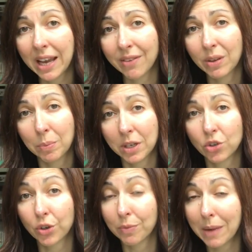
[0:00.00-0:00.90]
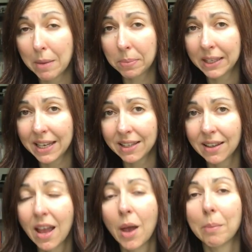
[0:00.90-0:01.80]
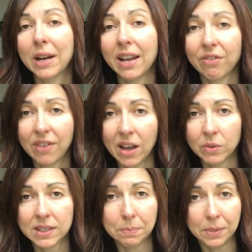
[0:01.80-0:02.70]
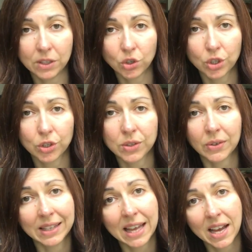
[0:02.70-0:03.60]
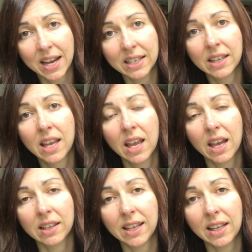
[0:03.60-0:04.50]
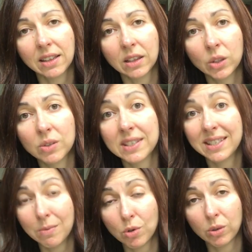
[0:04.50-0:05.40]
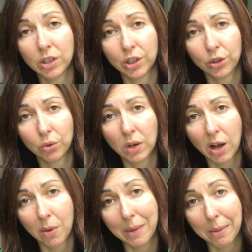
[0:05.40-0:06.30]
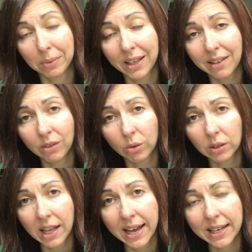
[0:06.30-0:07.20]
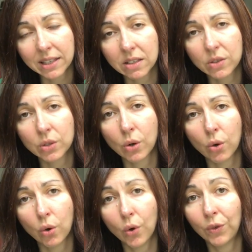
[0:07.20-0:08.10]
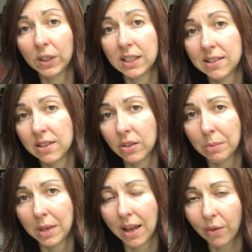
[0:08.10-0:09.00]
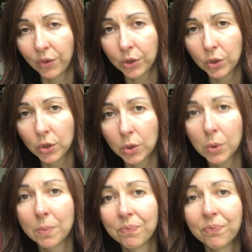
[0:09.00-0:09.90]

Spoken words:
have the picture of my plant, but I have found some pictures online that look similar to how my plant looked like, so hopefully this is going to be helpful to you.